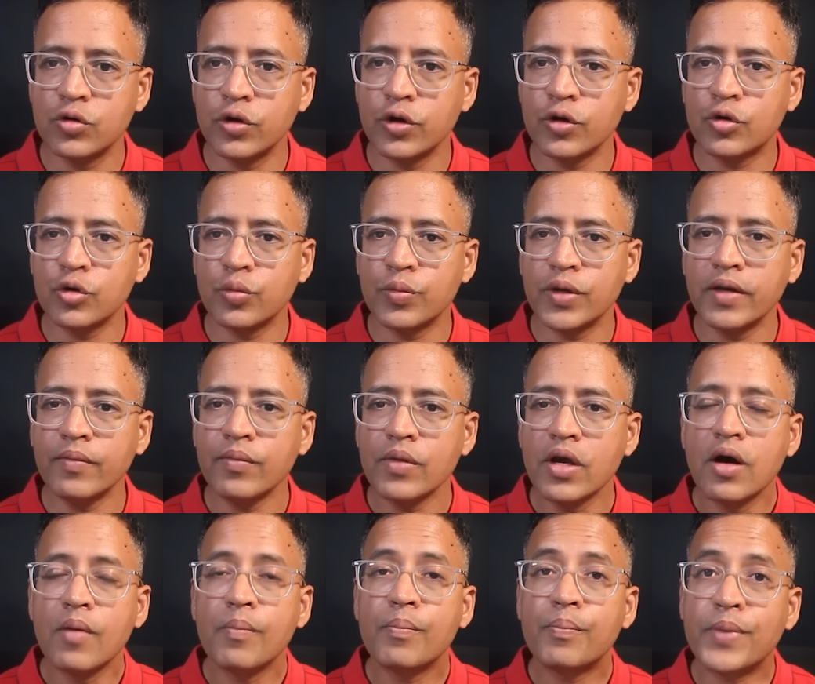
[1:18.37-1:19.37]
going to be
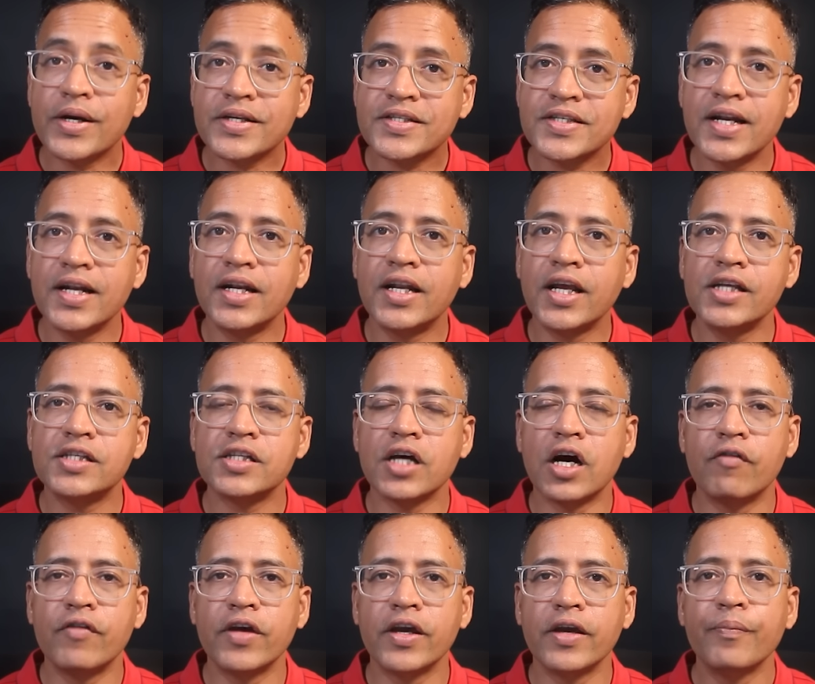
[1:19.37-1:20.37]
percentage
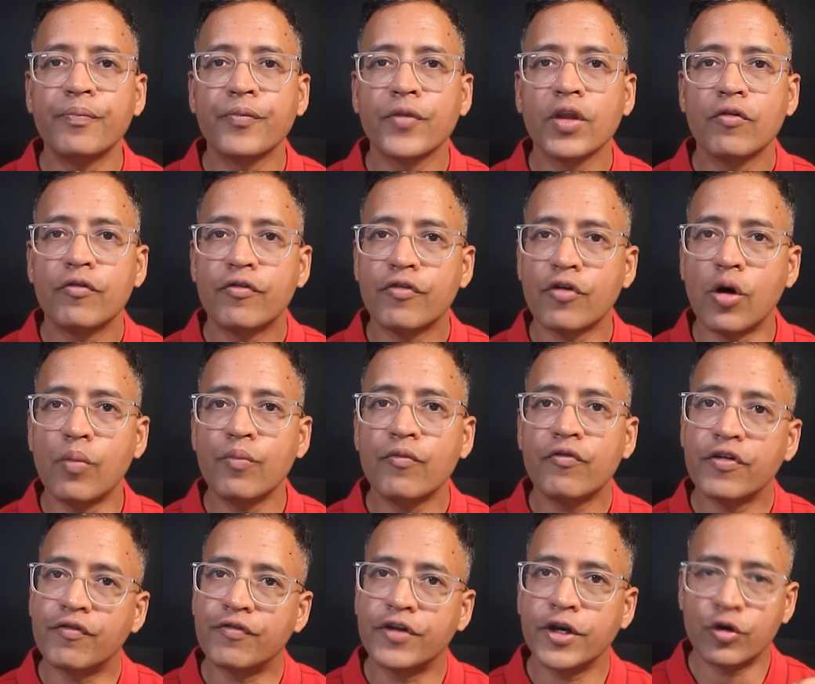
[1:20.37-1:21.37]
away
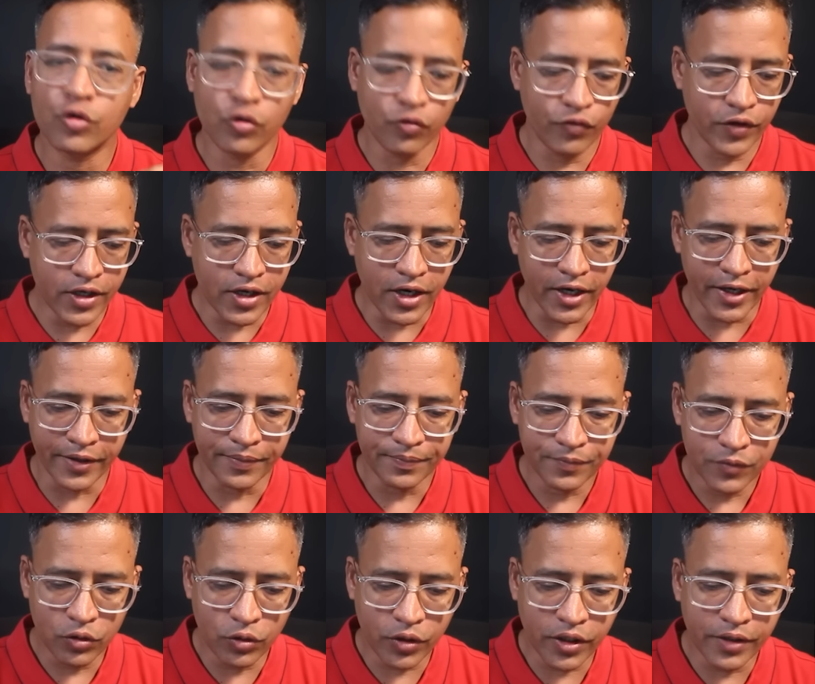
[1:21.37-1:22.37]
from 52-week high.
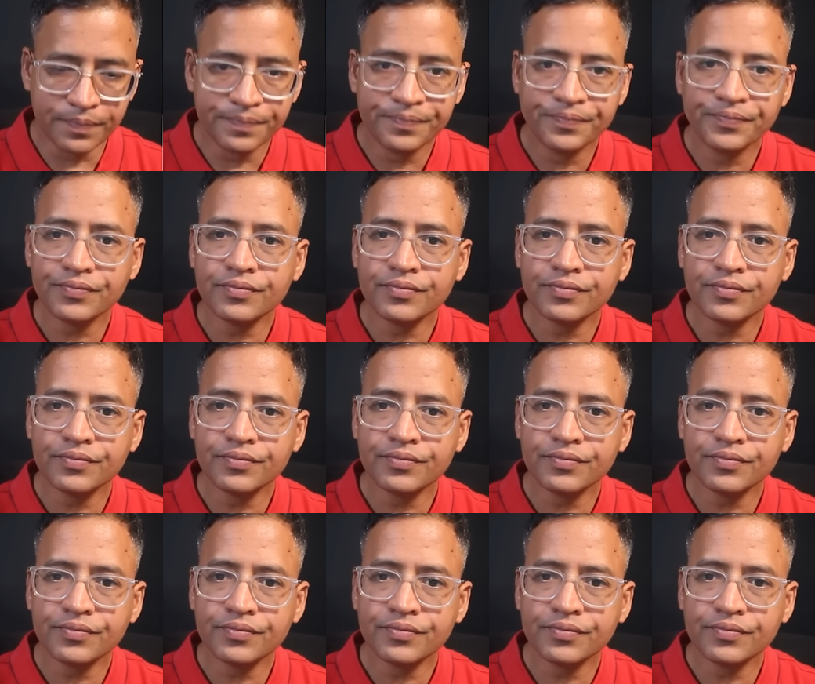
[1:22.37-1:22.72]
Okay.